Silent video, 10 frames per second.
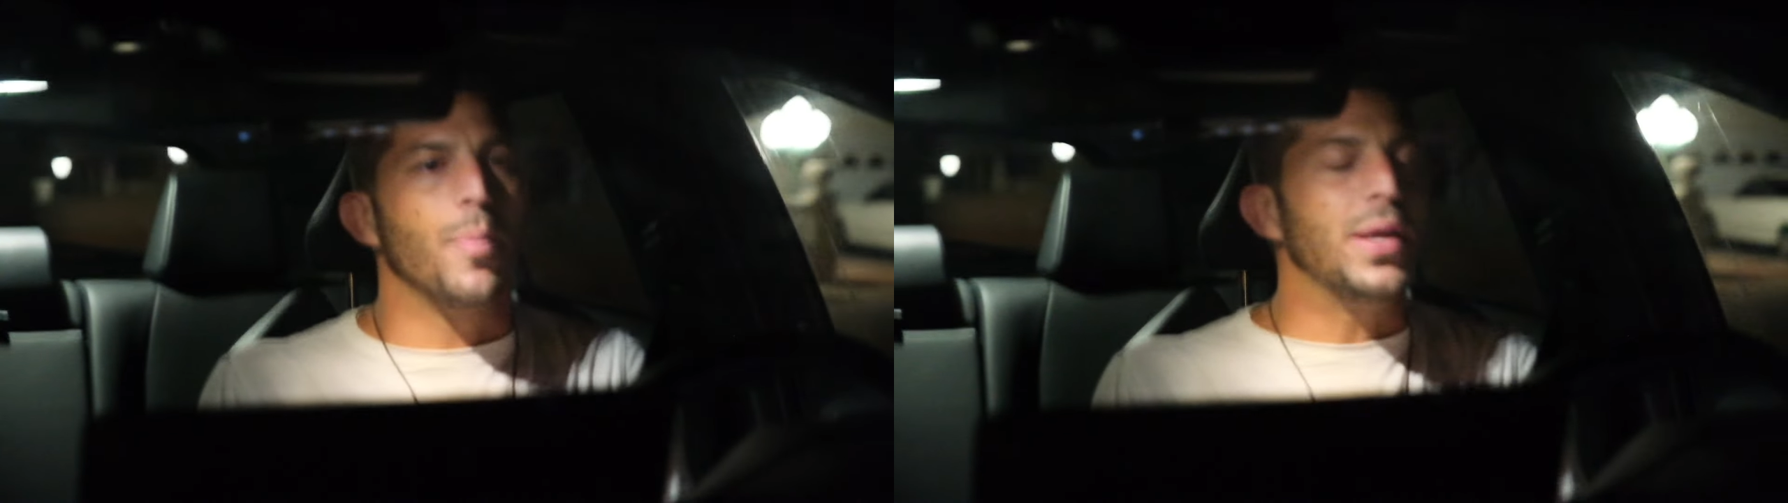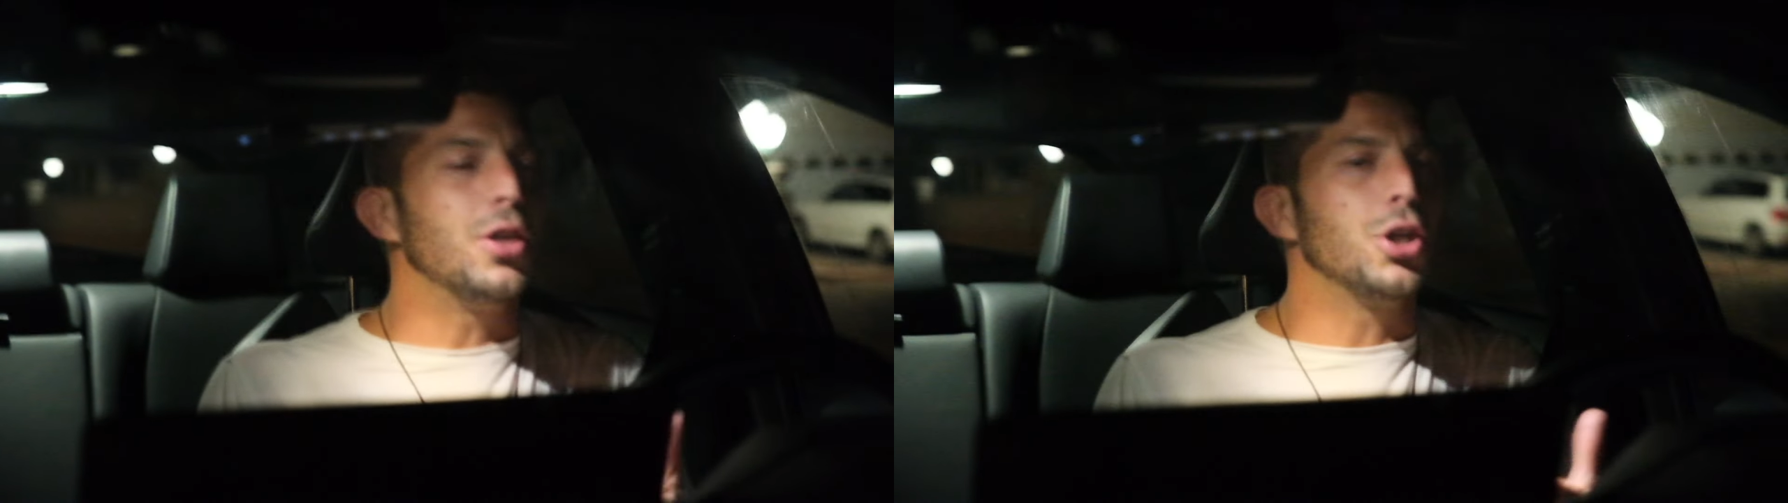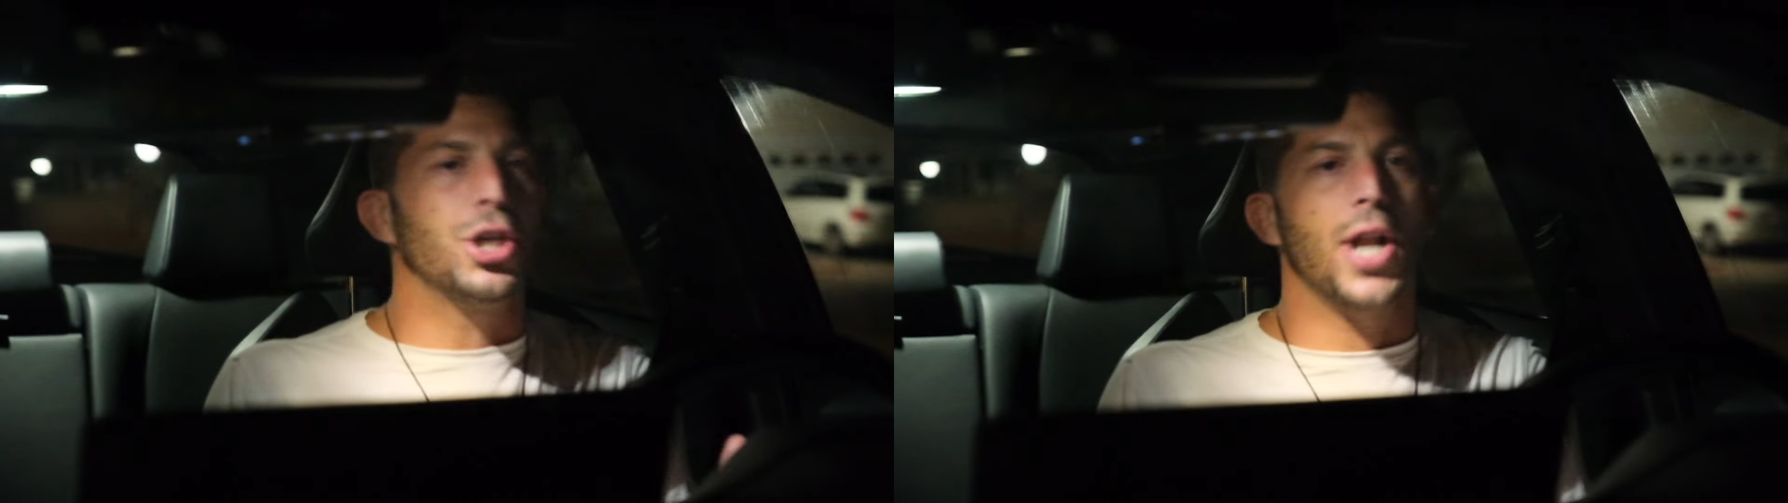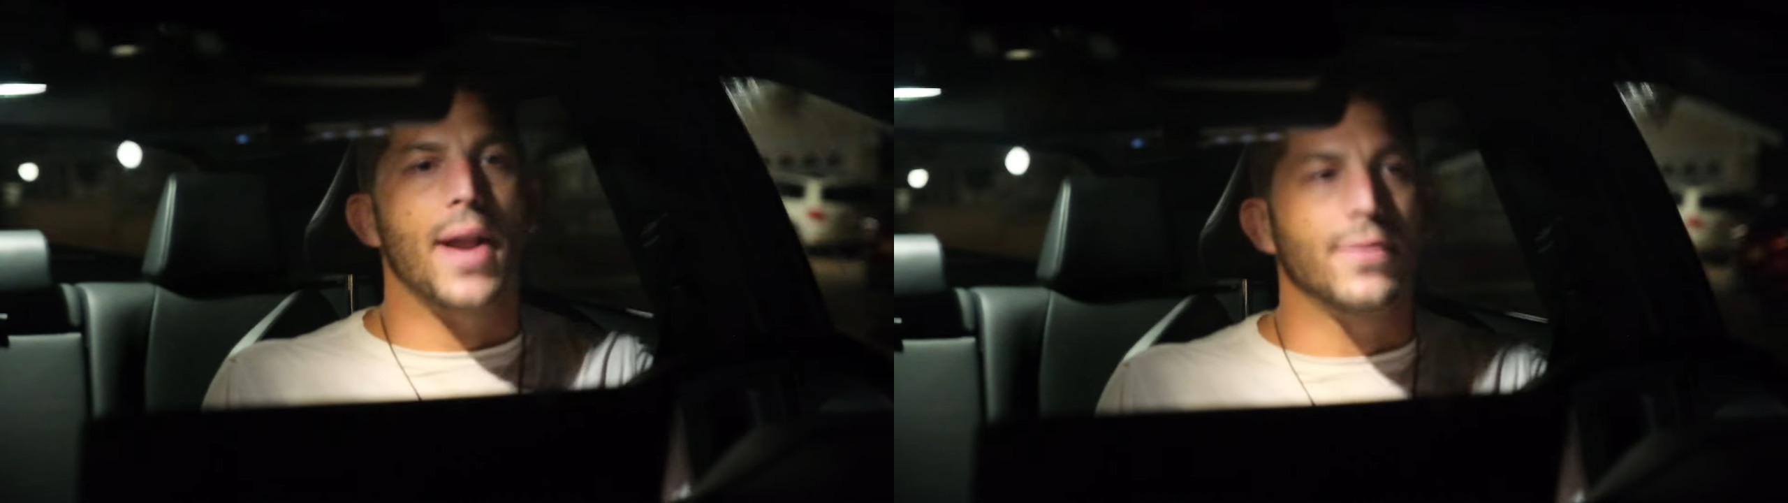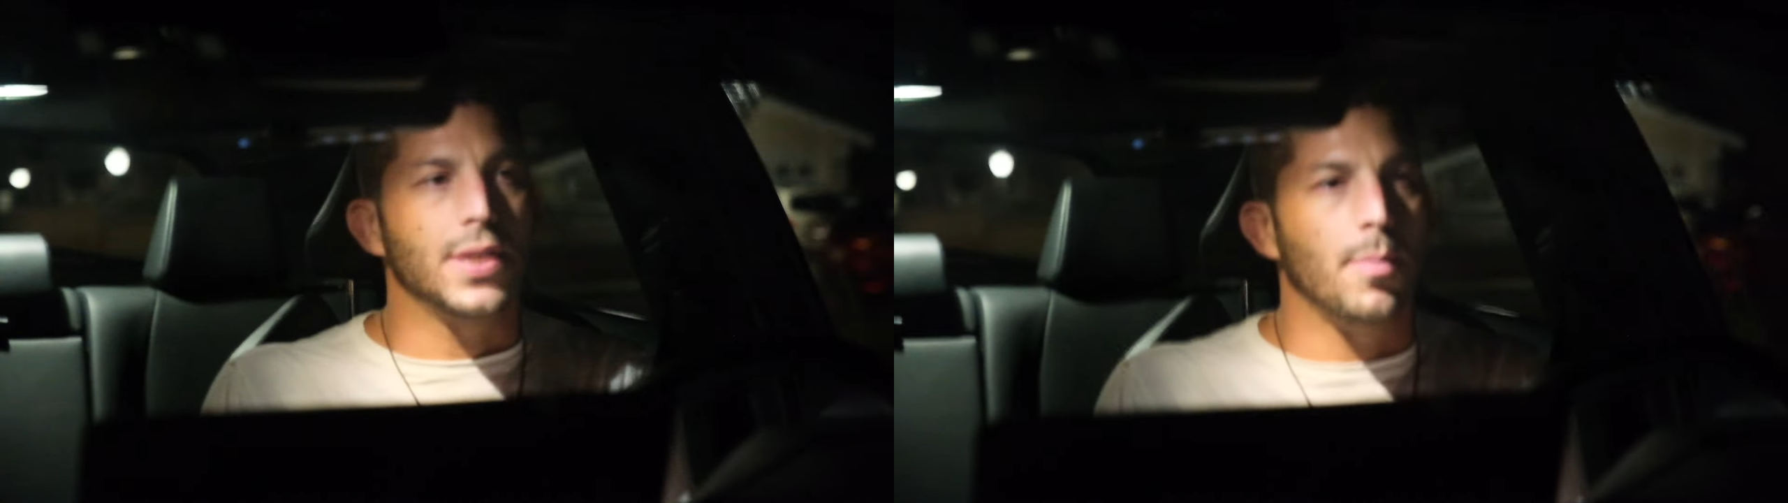beat the shit
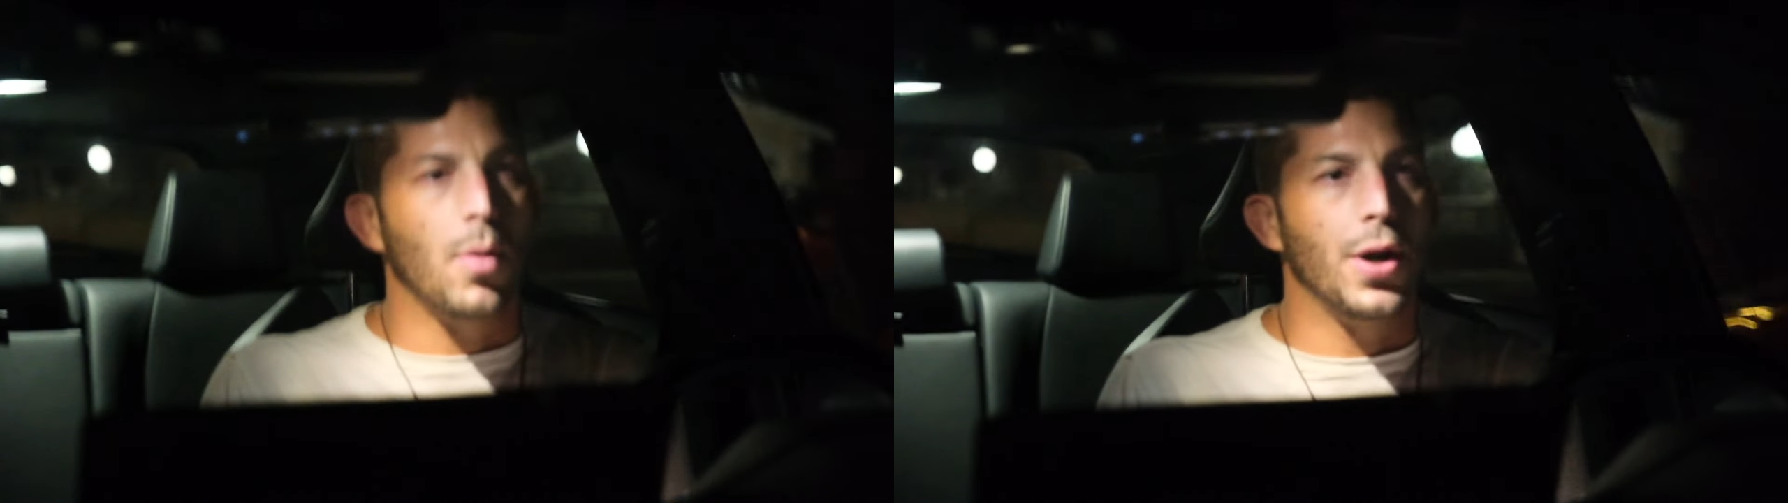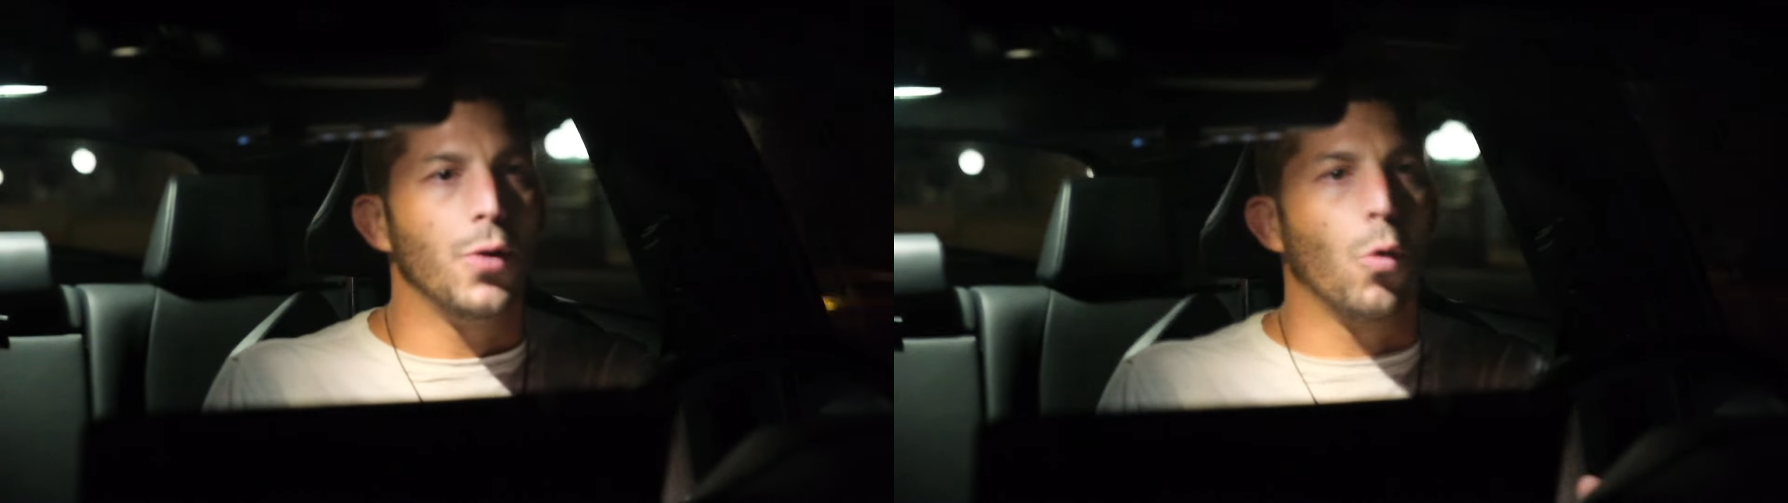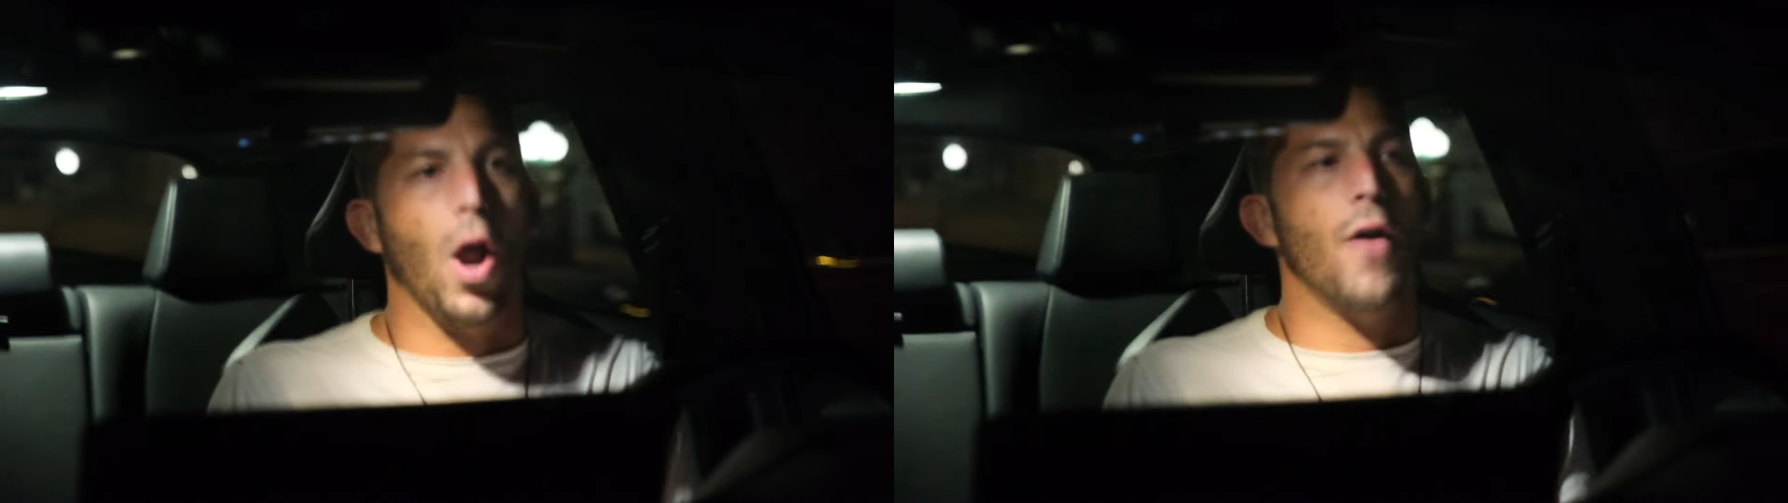out of someone or